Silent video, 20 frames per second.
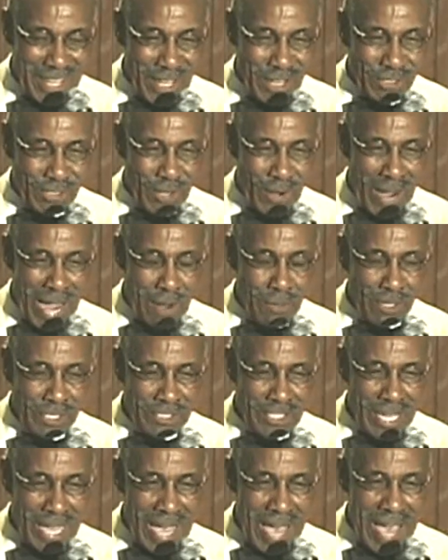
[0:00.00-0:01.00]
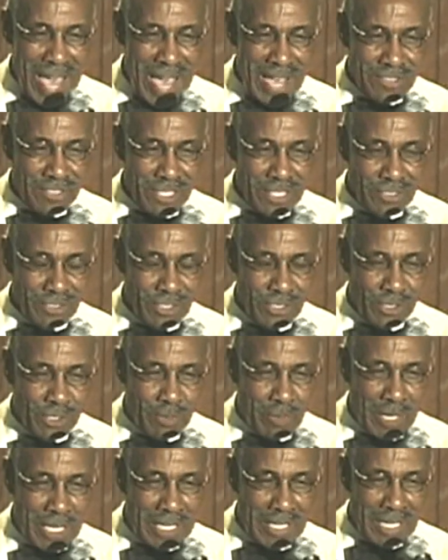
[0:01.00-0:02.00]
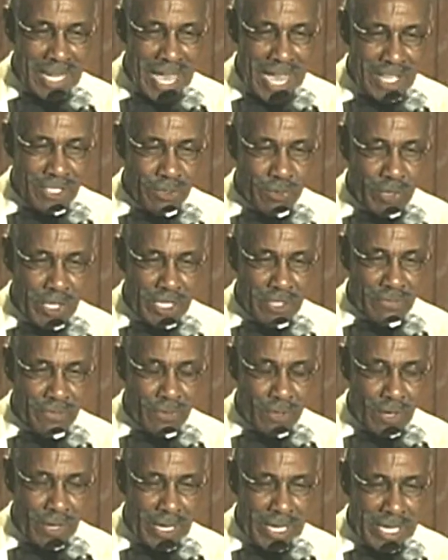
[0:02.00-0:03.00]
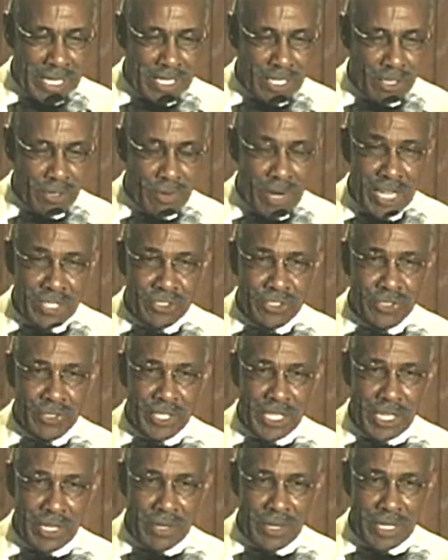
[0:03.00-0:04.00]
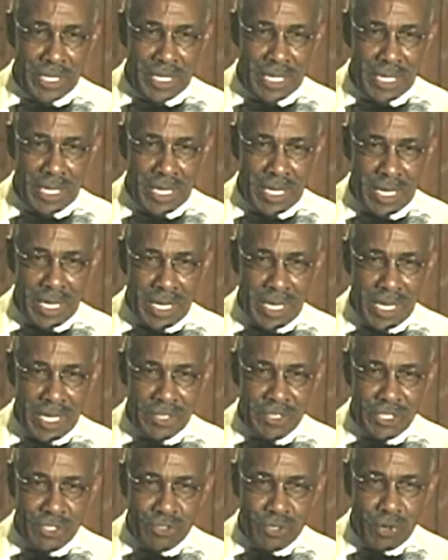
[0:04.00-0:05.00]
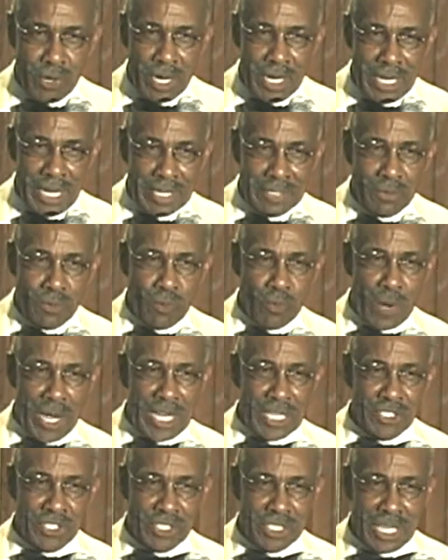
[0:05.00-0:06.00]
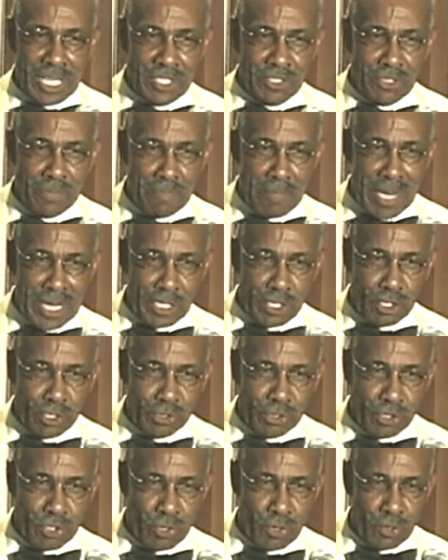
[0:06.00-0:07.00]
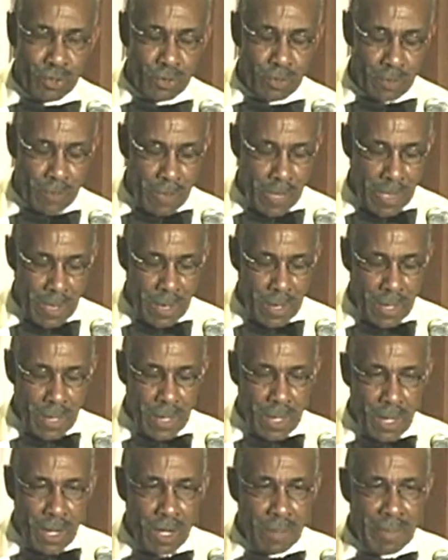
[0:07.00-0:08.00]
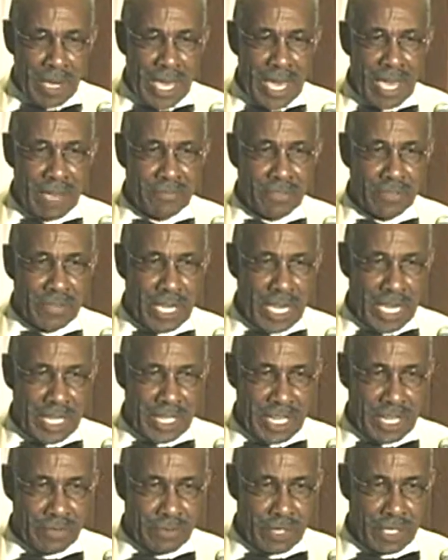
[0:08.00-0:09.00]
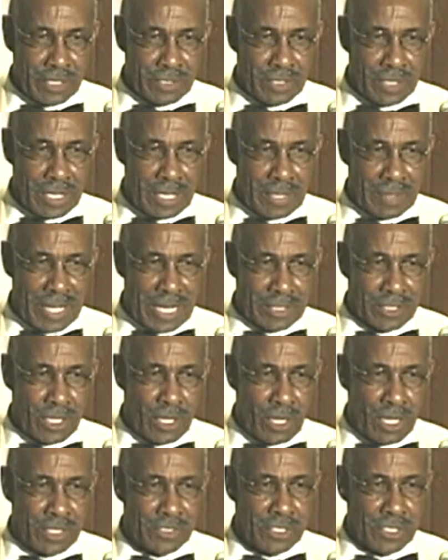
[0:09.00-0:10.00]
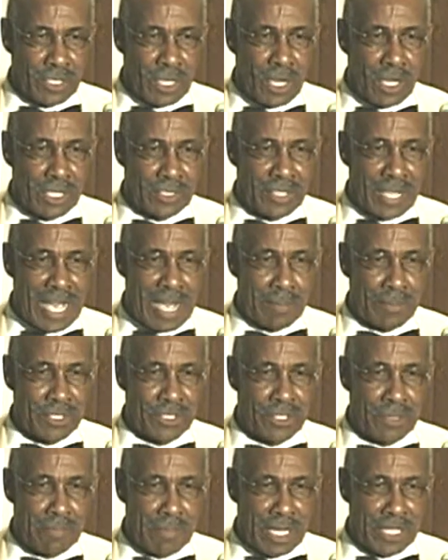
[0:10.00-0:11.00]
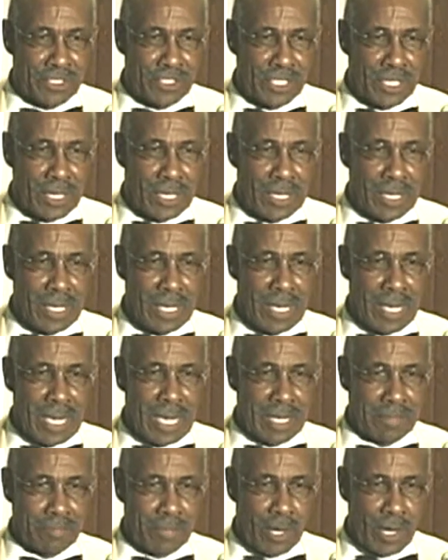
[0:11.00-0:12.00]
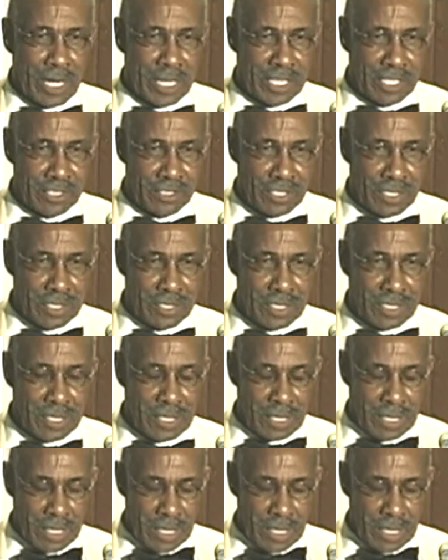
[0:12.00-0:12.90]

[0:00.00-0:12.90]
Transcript: So I was asked to speak last week for a congressional hearing in Detroit at Wayne State's Medical School on behalf of head injuries that causes Alzheimer's, dementia, and Parkinson's.